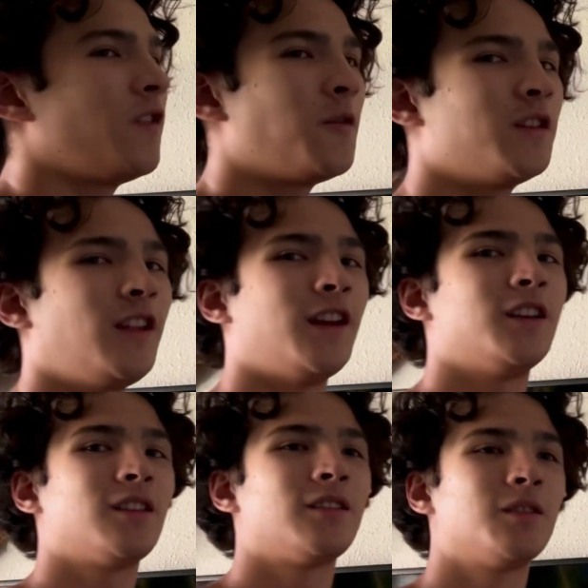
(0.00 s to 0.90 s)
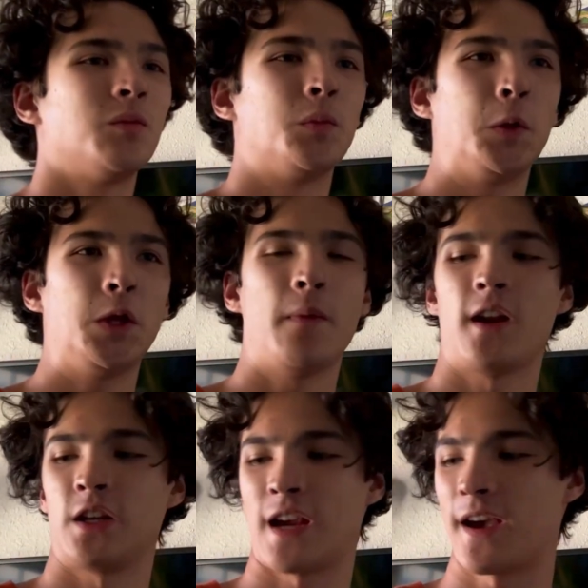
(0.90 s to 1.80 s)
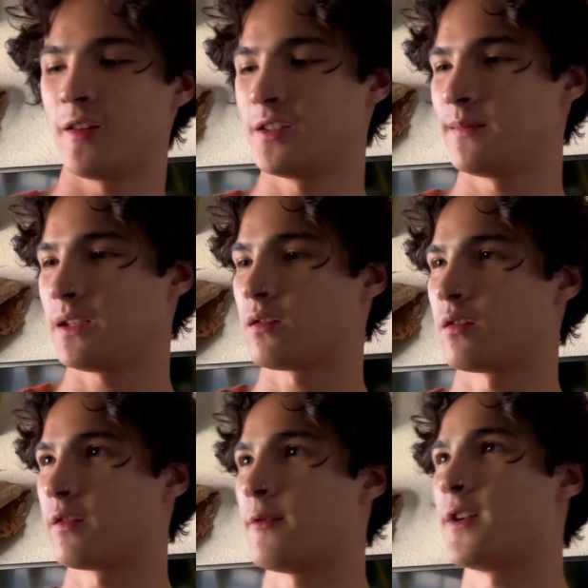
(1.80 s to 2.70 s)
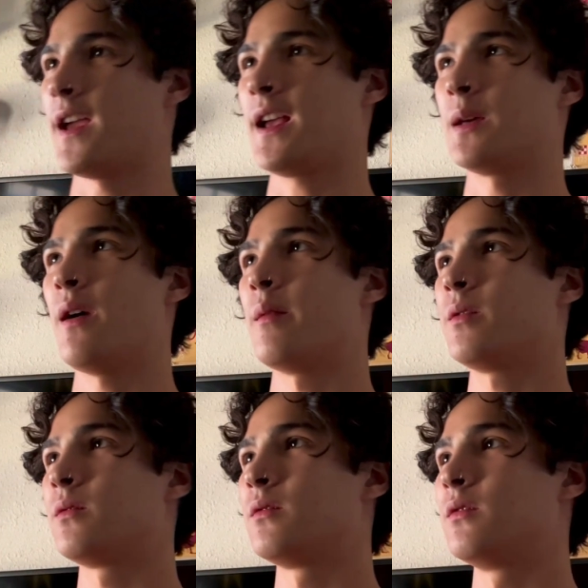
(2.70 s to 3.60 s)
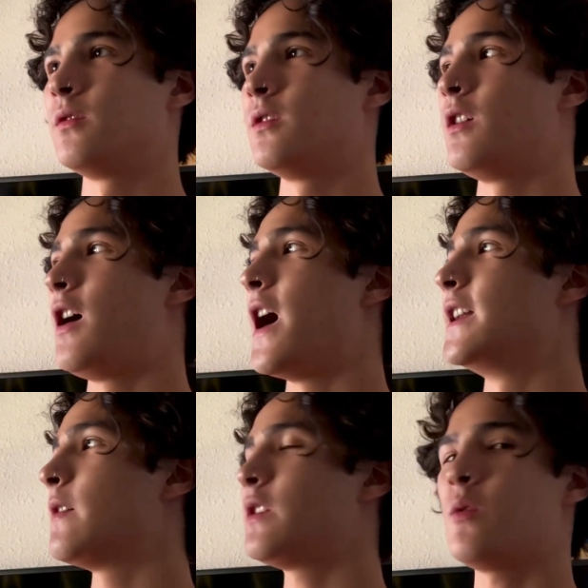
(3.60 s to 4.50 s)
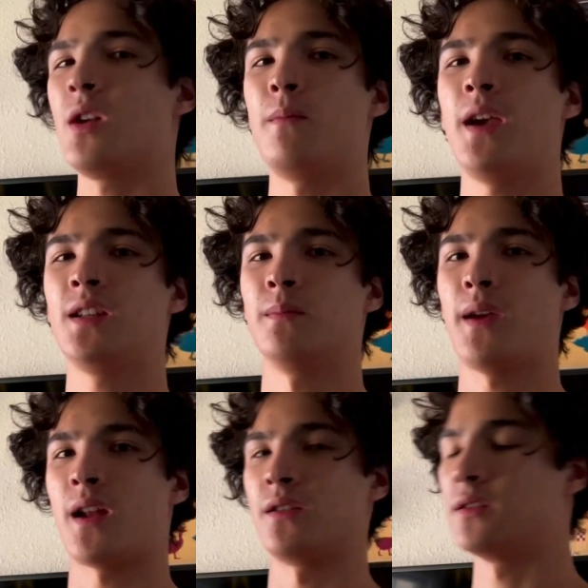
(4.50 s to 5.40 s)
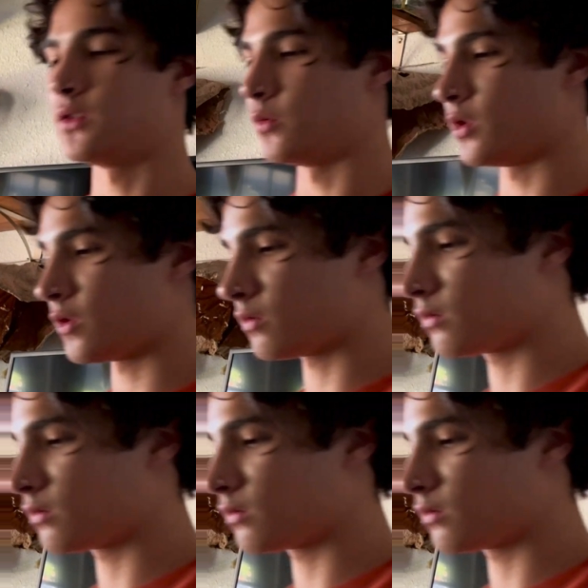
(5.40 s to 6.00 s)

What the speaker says: if I want to like put them on a jacket or something, or if I want to hang them up. I definitely want to make some patches soon though.